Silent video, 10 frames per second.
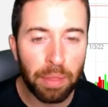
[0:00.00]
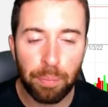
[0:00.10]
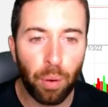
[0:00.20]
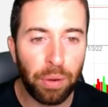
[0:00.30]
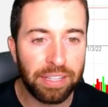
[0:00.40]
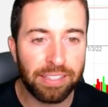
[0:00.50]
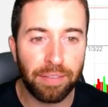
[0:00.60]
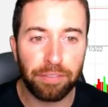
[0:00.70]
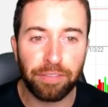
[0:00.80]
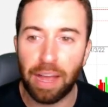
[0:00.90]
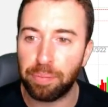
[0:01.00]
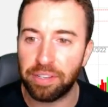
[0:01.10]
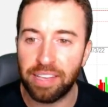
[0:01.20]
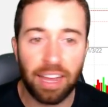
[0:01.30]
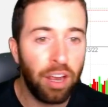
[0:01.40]

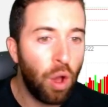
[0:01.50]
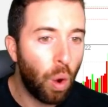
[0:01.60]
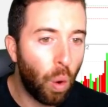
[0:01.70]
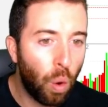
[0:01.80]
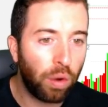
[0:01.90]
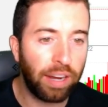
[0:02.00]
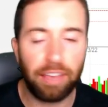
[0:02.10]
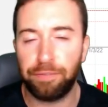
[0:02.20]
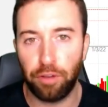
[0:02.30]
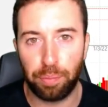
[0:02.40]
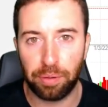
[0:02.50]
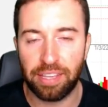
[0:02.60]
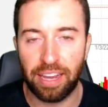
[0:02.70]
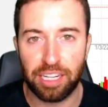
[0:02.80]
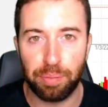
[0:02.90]
0.75% or a full
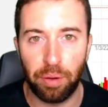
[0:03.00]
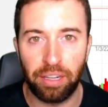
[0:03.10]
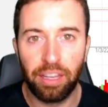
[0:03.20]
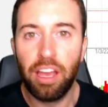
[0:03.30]
percentage point.